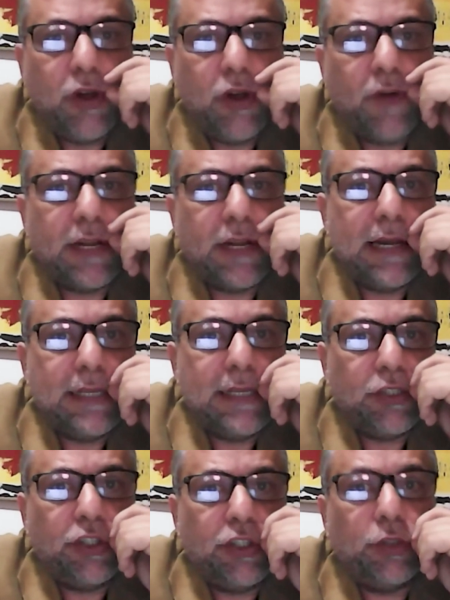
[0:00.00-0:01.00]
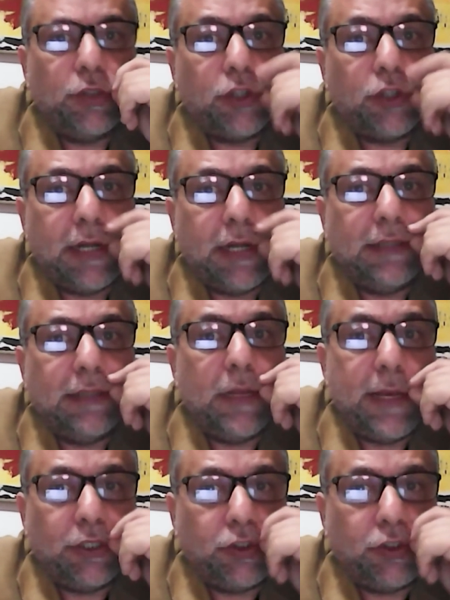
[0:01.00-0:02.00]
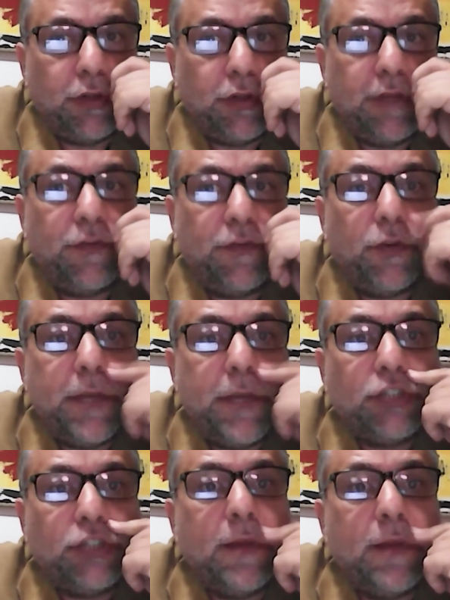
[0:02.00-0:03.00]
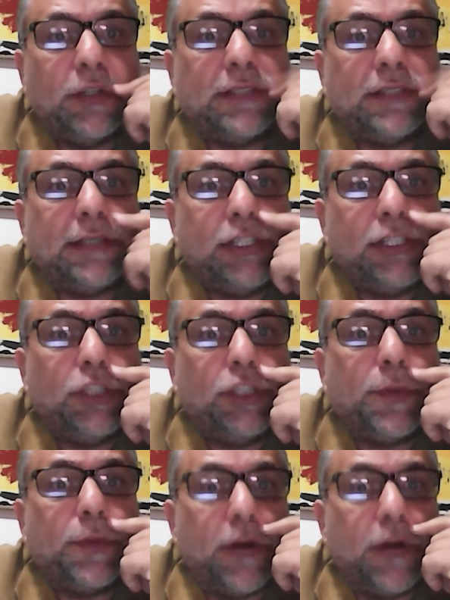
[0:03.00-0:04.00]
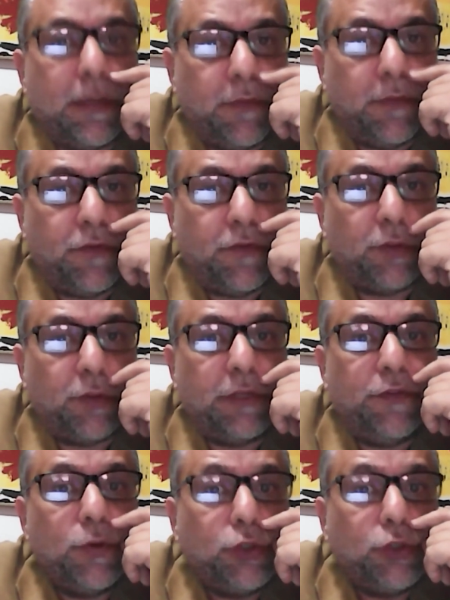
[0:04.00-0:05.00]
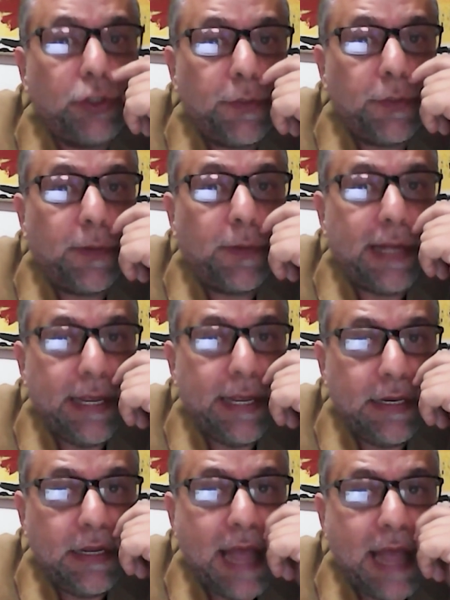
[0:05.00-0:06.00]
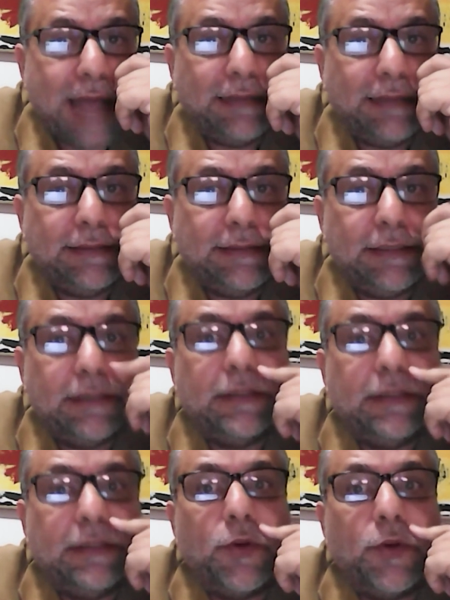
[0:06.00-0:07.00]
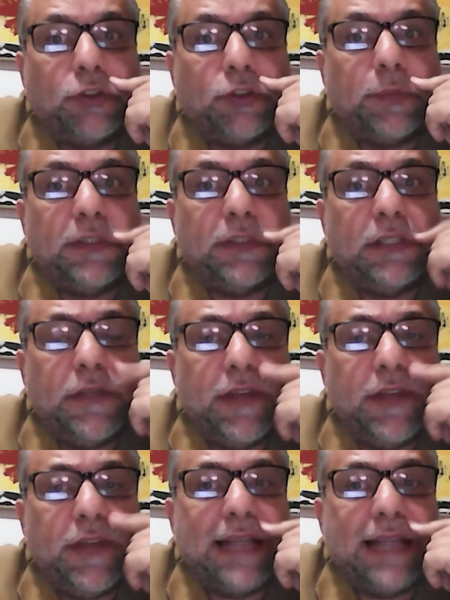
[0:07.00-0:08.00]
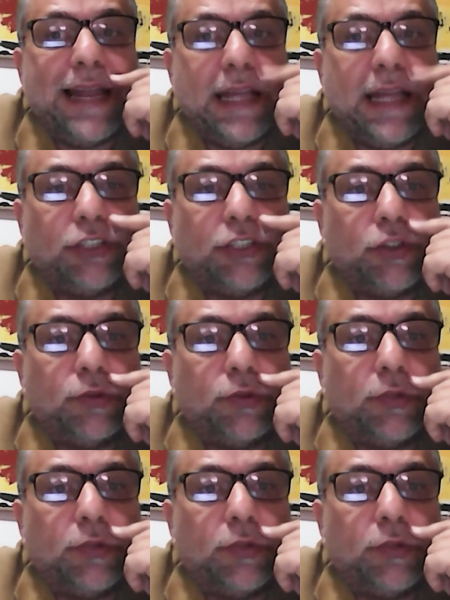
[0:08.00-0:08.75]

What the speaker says: of the organization institutional dimension, information about the strategic program from the future plane until the most significant election